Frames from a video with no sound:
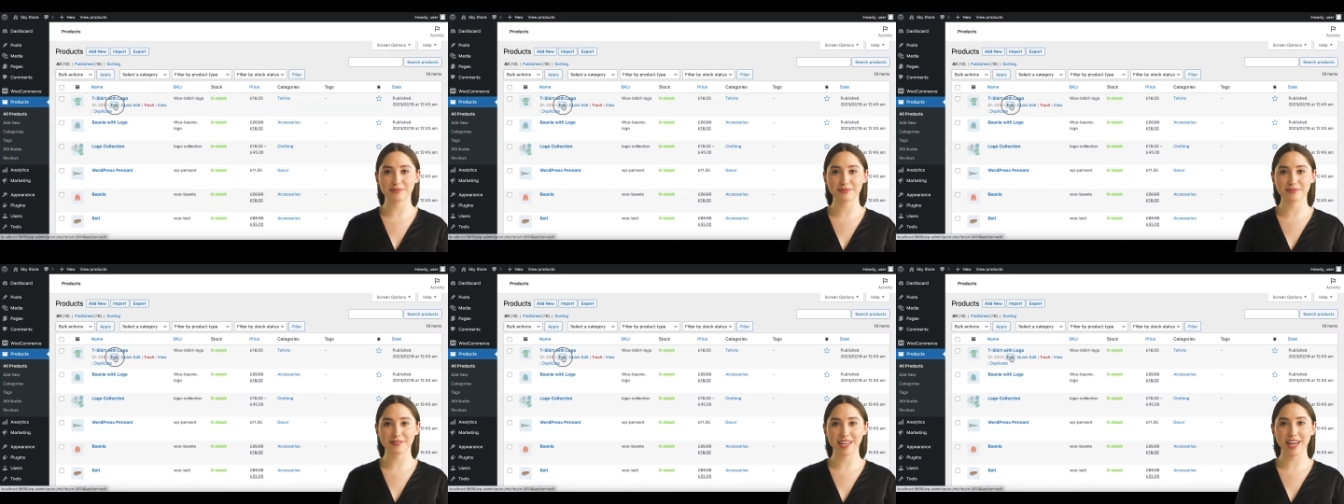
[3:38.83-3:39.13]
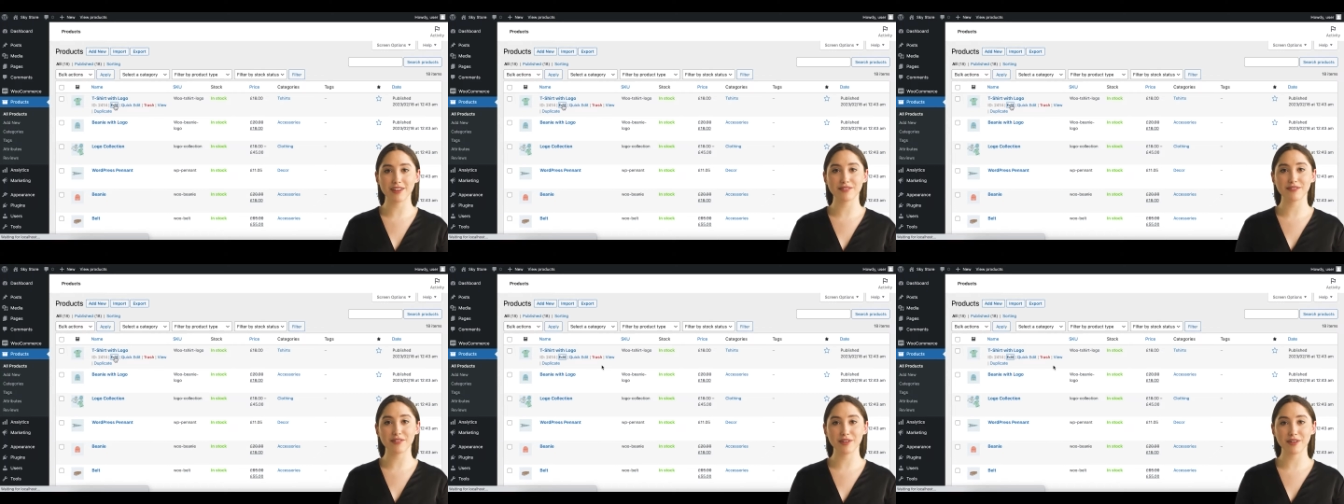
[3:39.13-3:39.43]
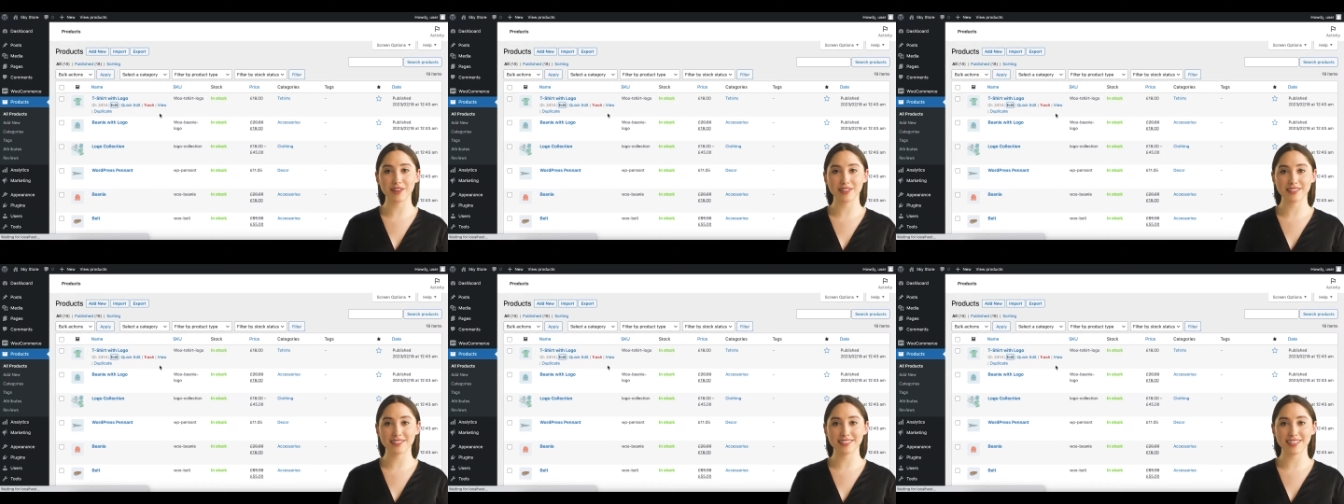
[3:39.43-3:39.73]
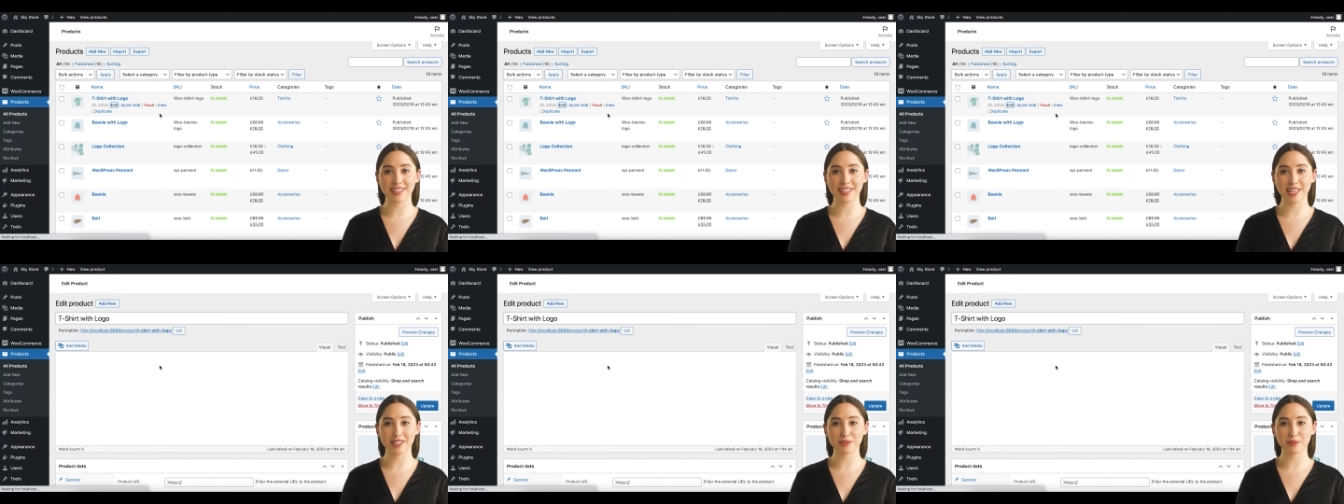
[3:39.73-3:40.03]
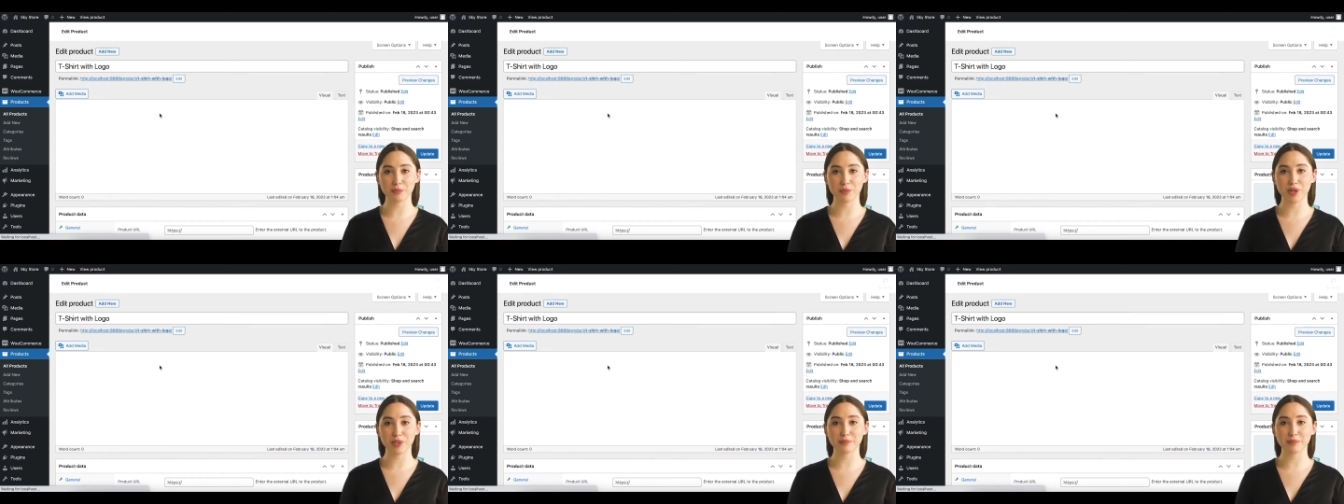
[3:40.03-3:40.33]
Therefore, select
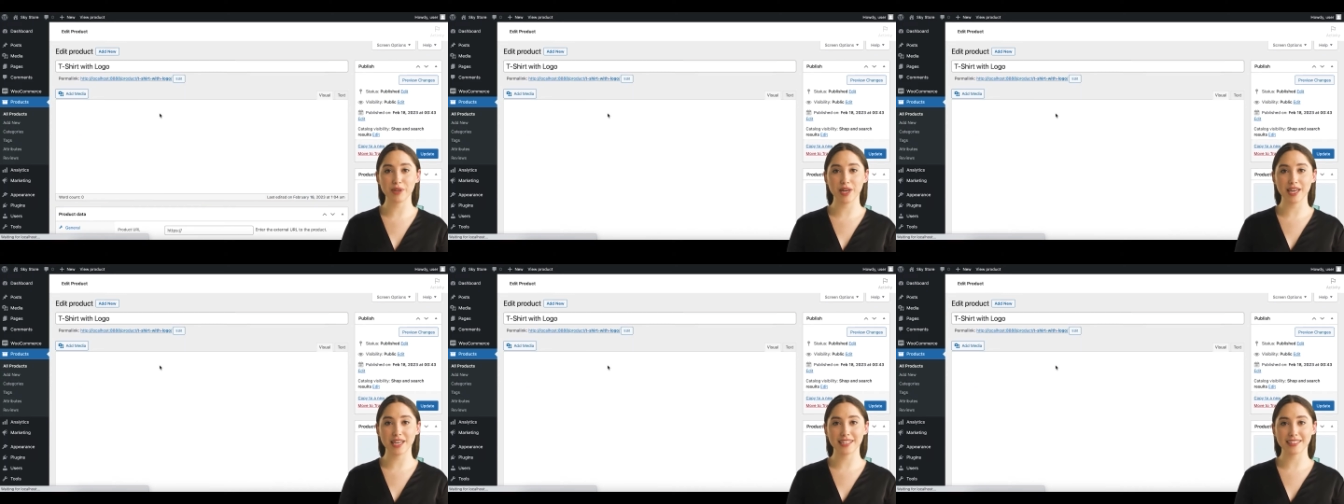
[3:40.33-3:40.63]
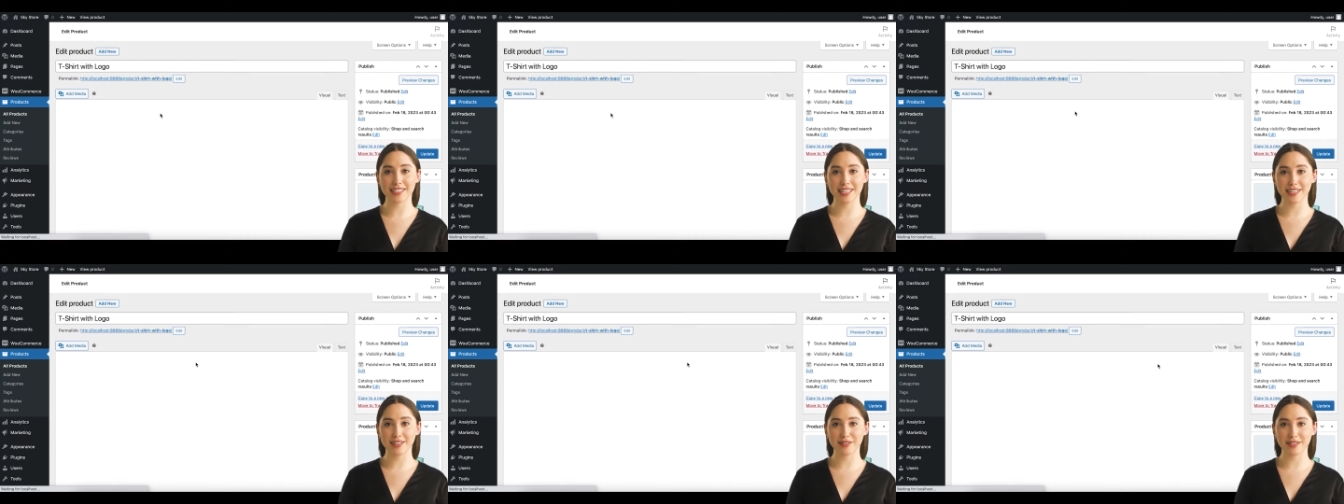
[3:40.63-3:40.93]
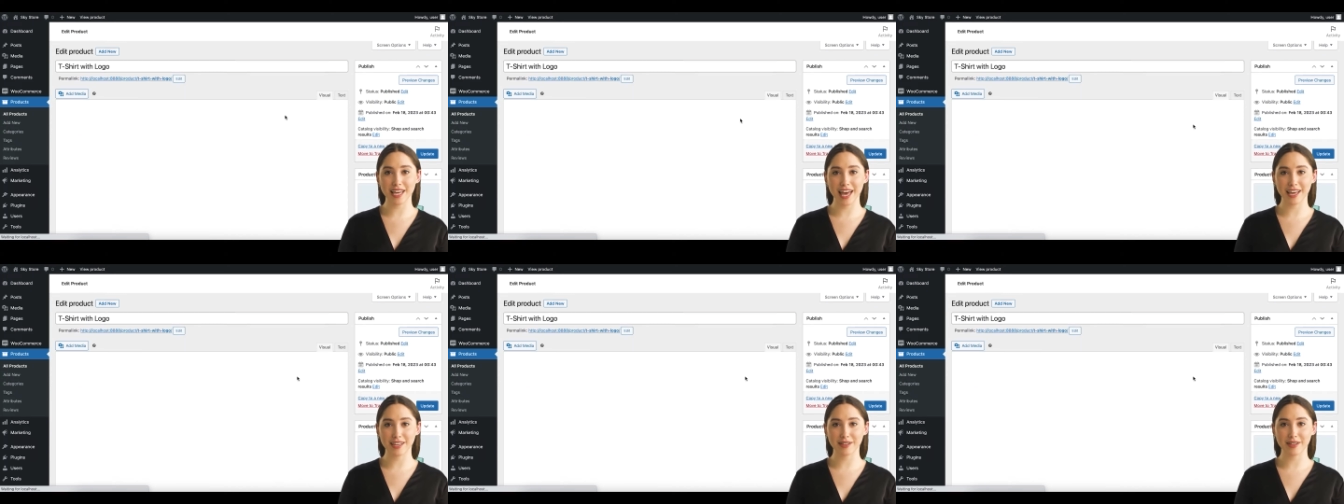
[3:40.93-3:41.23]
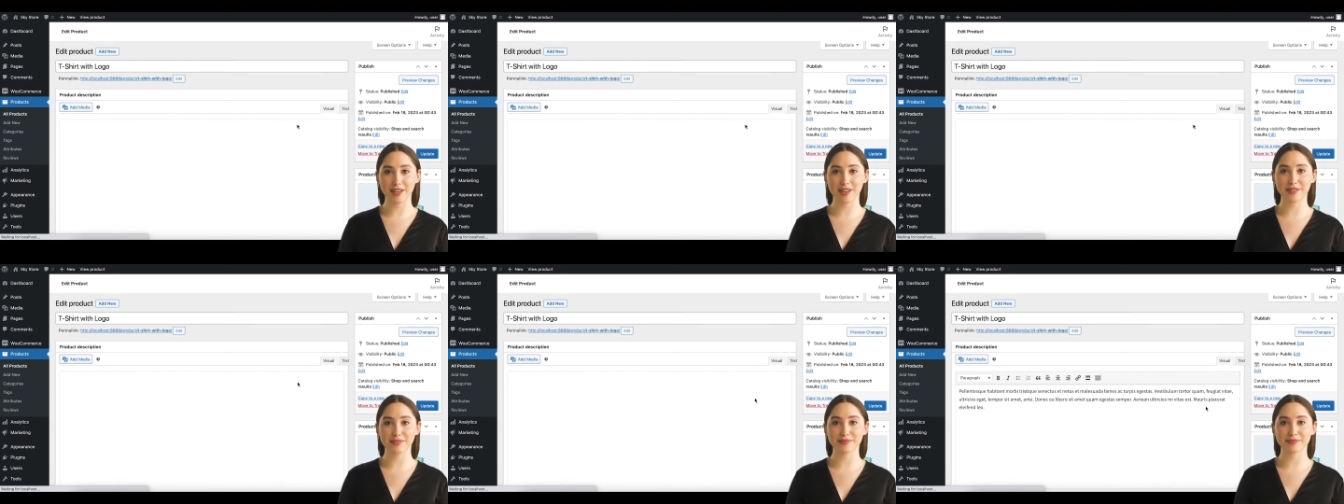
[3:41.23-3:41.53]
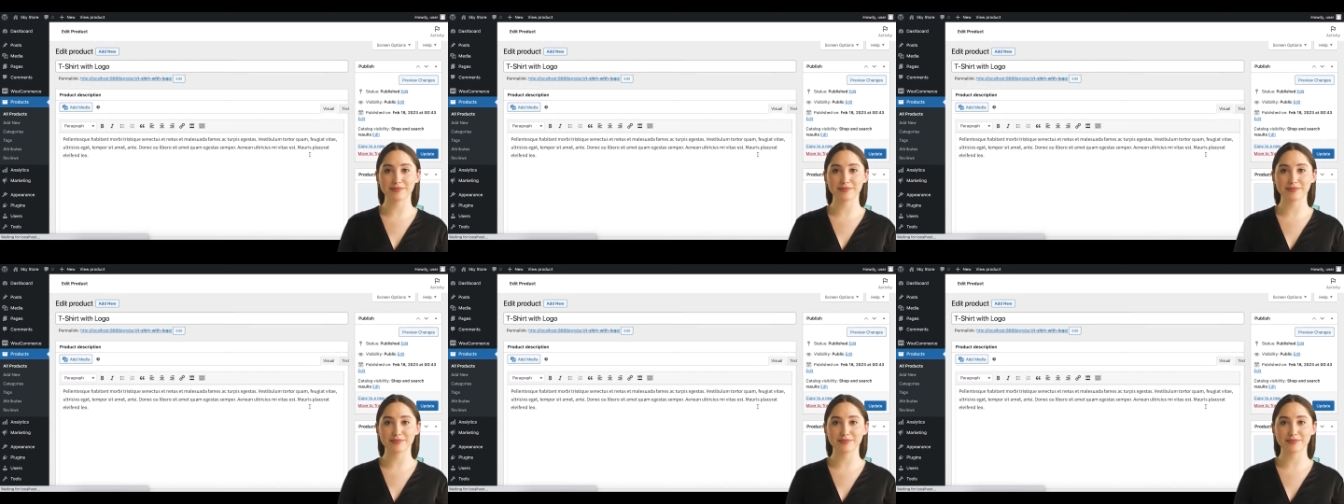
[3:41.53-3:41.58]
one product in your catalog.